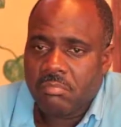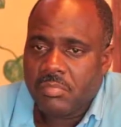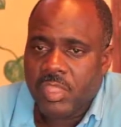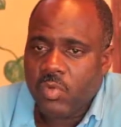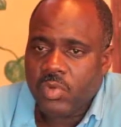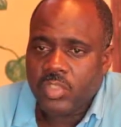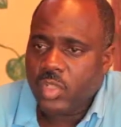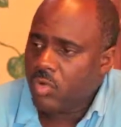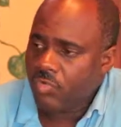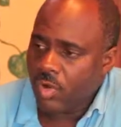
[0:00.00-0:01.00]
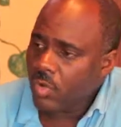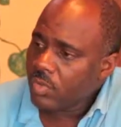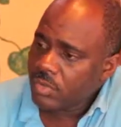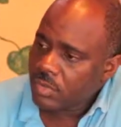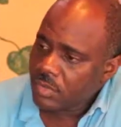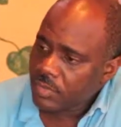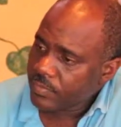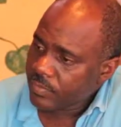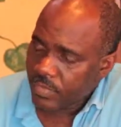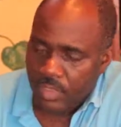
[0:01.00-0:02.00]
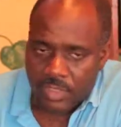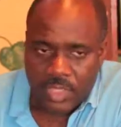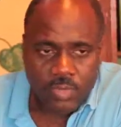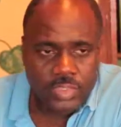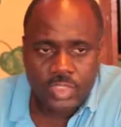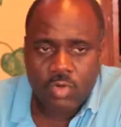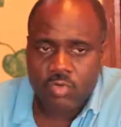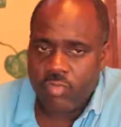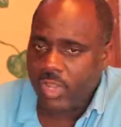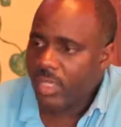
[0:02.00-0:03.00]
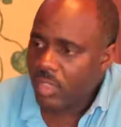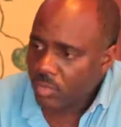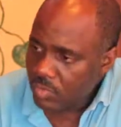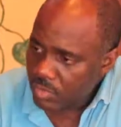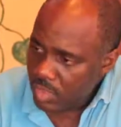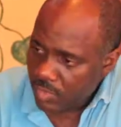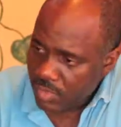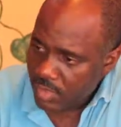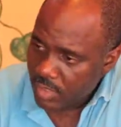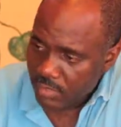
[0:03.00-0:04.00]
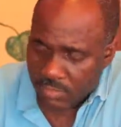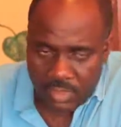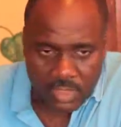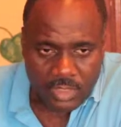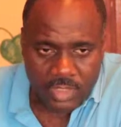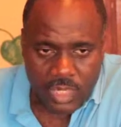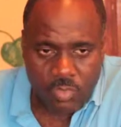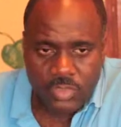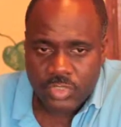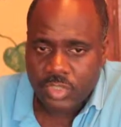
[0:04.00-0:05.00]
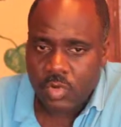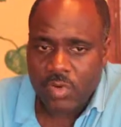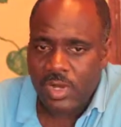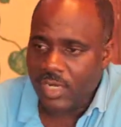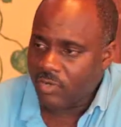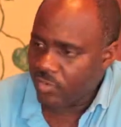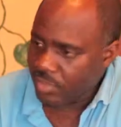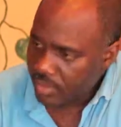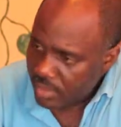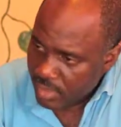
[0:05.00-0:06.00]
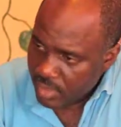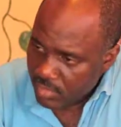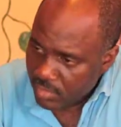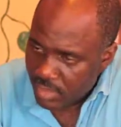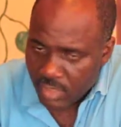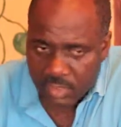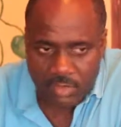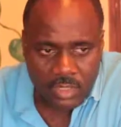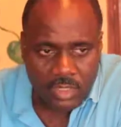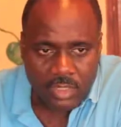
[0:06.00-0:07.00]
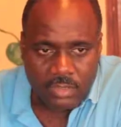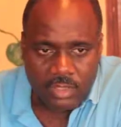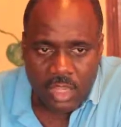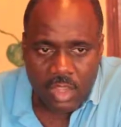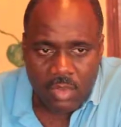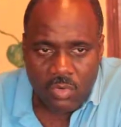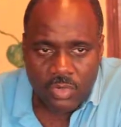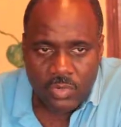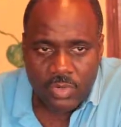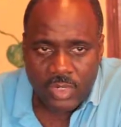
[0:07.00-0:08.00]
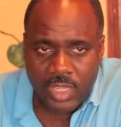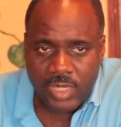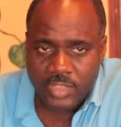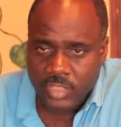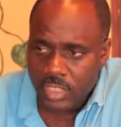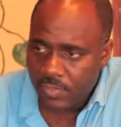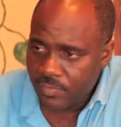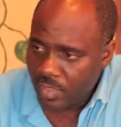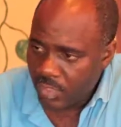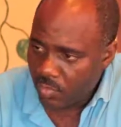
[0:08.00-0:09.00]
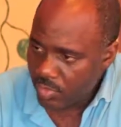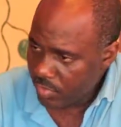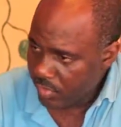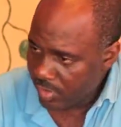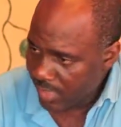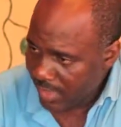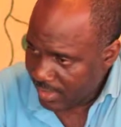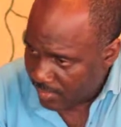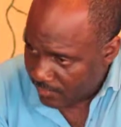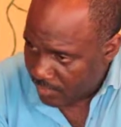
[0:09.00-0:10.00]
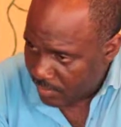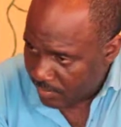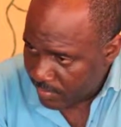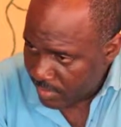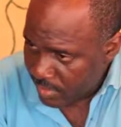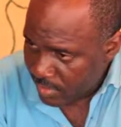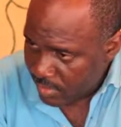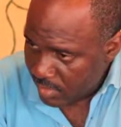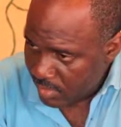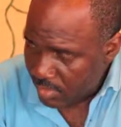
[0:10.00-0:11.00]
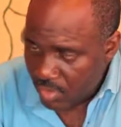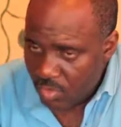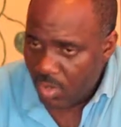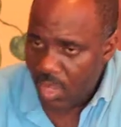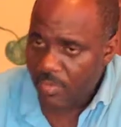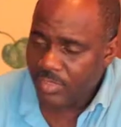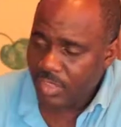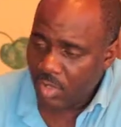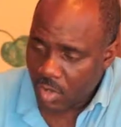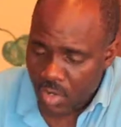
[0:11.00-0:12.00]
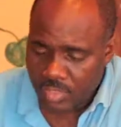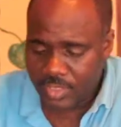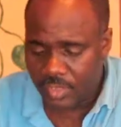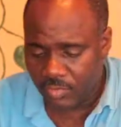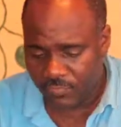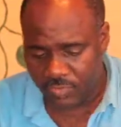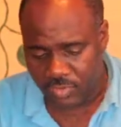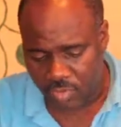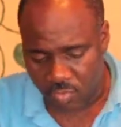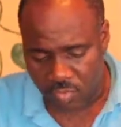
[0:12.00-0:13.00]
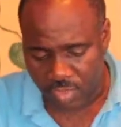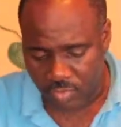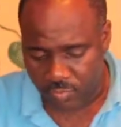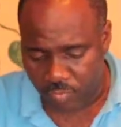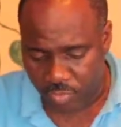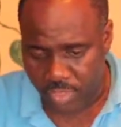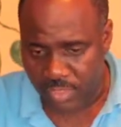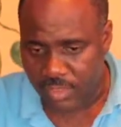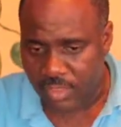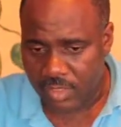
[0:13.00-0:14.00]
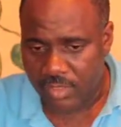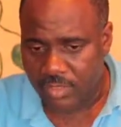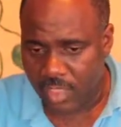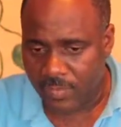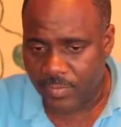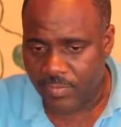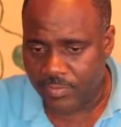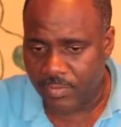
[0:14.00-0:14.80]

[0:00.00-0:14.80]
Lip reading: there was no roads, there was no radios down here, there was no electricity down here. So how are you going to get a sheet of zinc? Where are you going to get that from? You know how much it costs for someone to bring something from